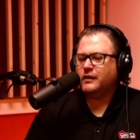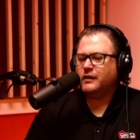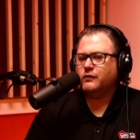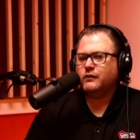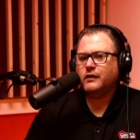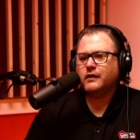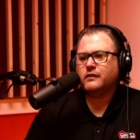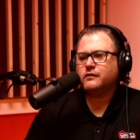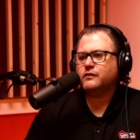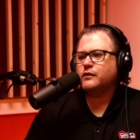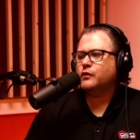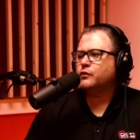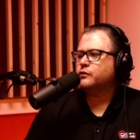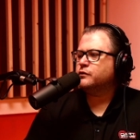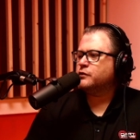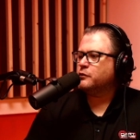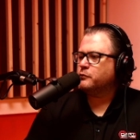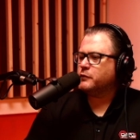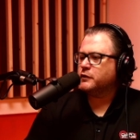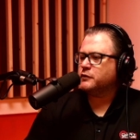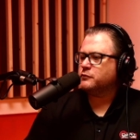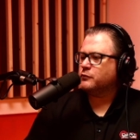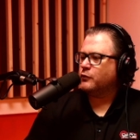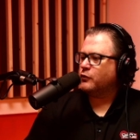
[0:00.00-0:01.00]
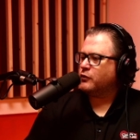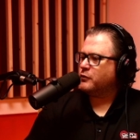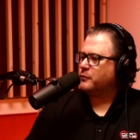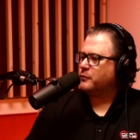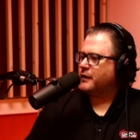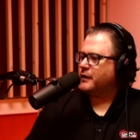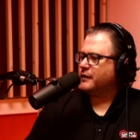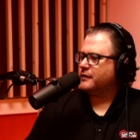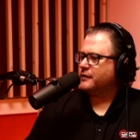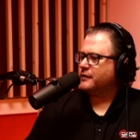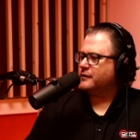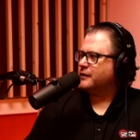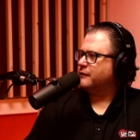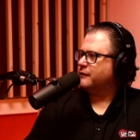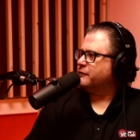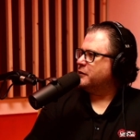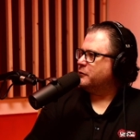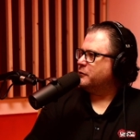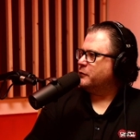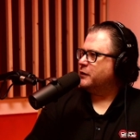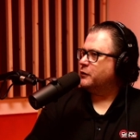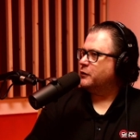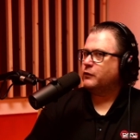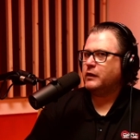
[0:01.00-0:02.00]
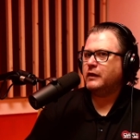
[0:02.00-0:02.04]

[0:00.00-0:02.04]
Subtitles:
And you guys know so much more about this stuff than we do.